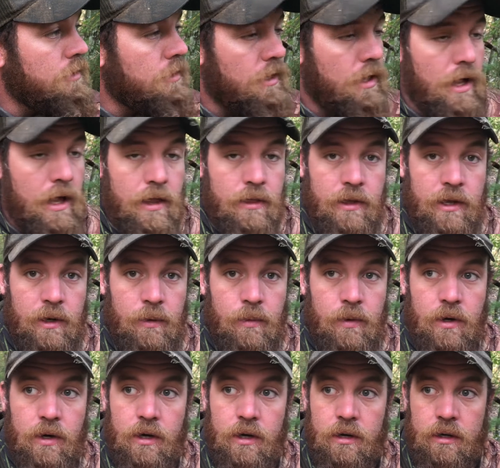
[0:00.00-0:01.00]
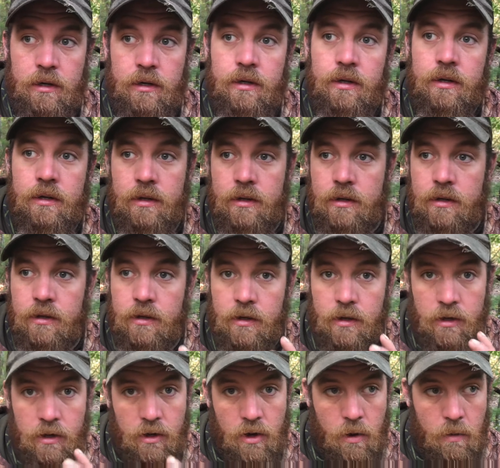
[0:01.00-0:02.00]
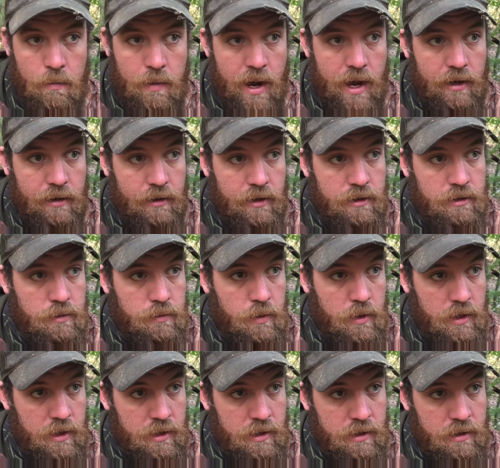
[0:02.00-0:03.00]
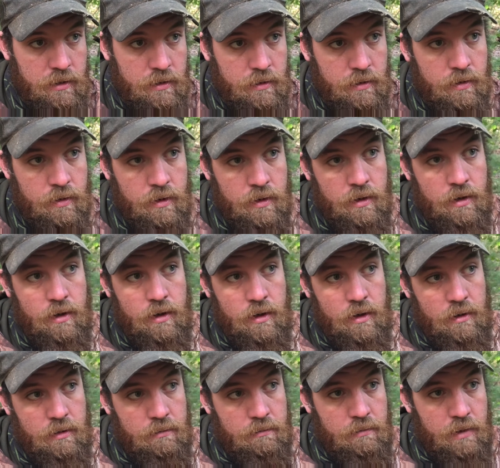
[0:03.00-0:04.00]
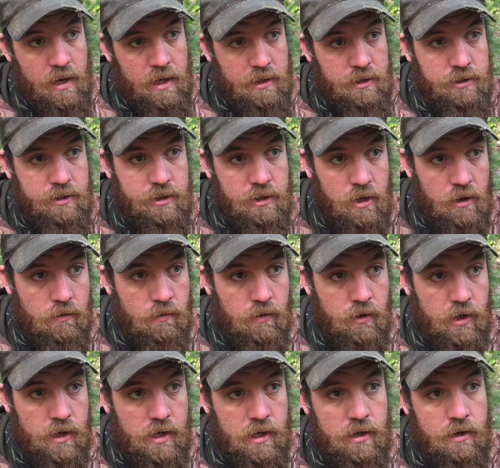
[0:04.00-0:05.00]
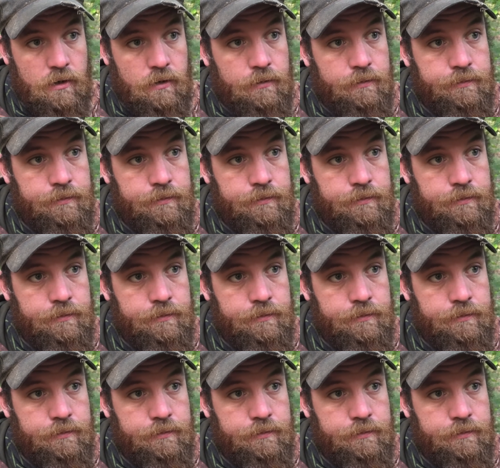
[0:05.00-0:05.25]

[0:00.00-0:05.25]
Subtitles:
I think we're gonna go back this way. Might shoot over here.